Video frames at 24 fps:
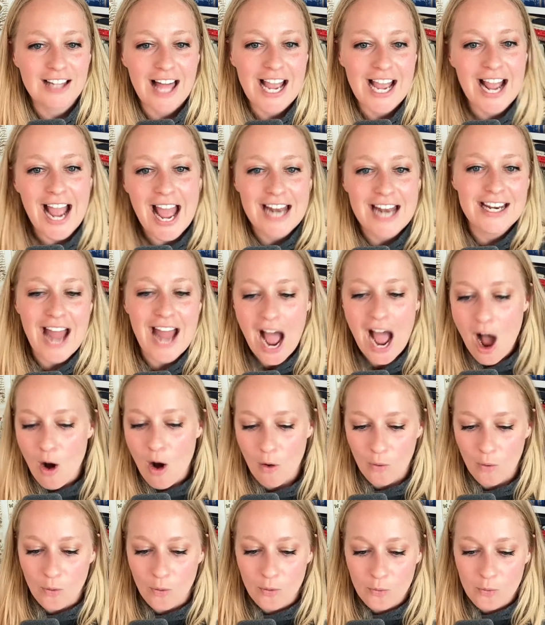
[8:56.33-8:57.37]
and
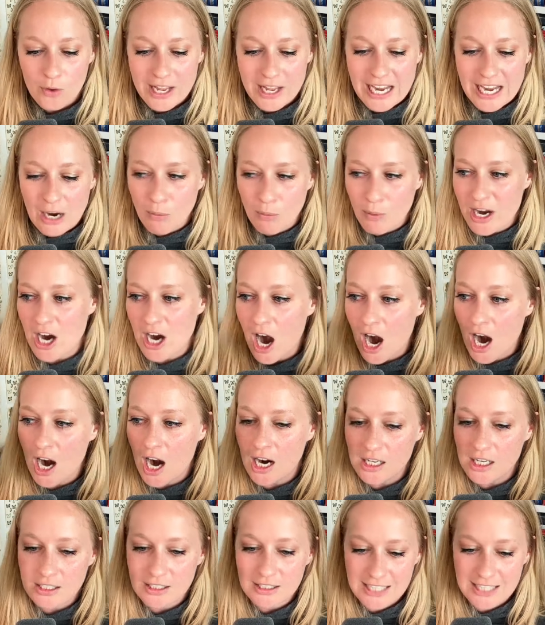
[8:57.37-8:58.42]
now here we
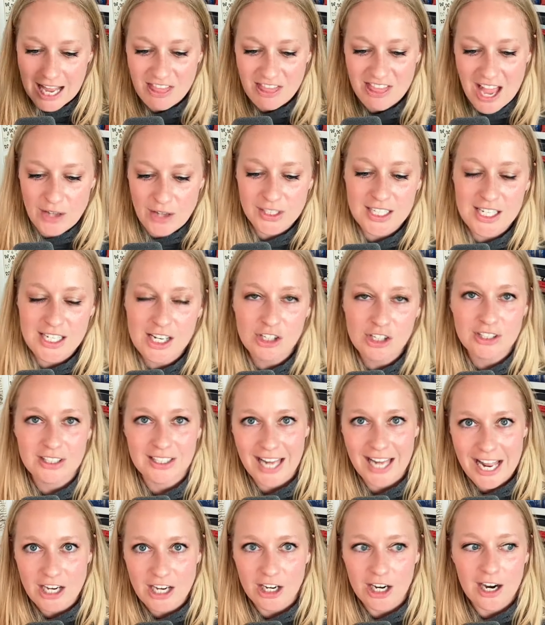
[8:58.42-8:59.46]
are 10,000 years
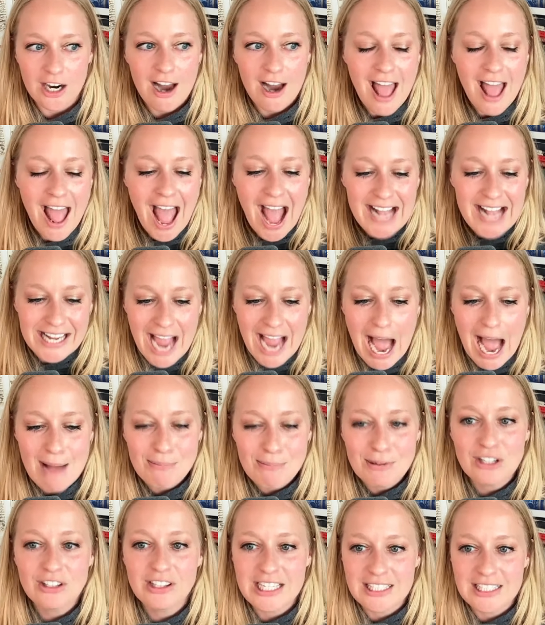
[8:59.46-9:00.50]
later, and
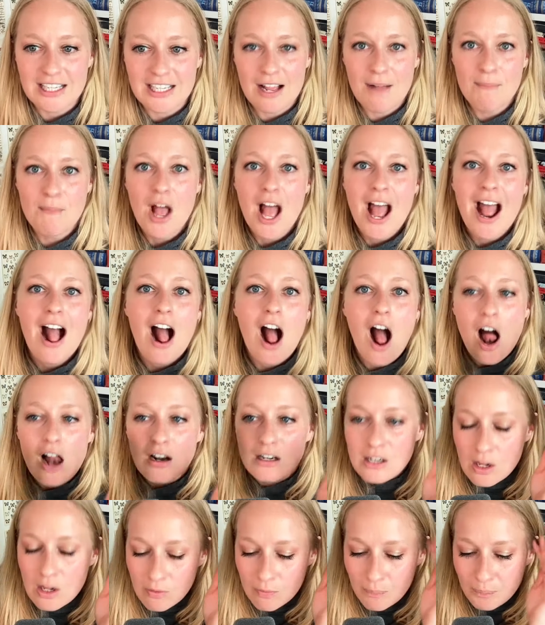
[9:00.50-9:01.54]
capitalism
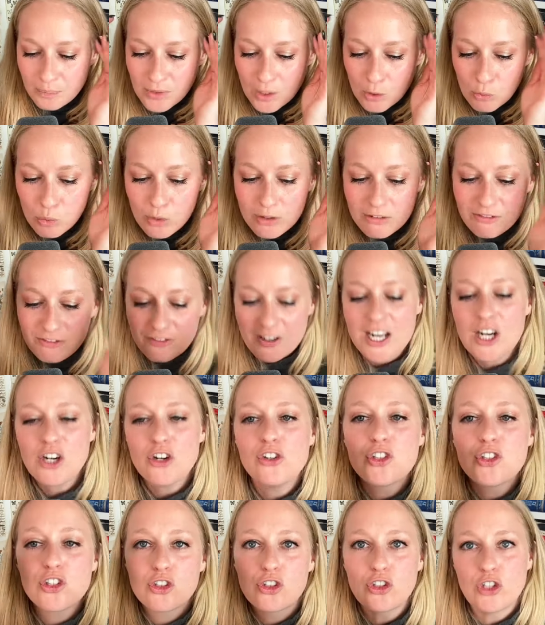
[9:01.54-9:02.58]

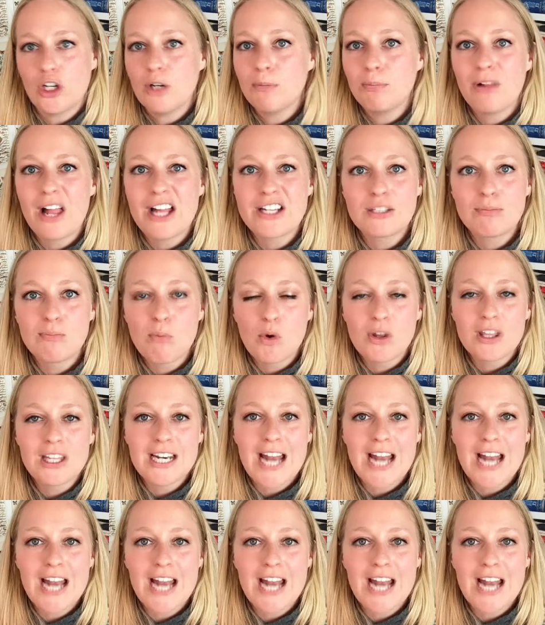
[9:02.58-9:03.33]
reveres surplus more than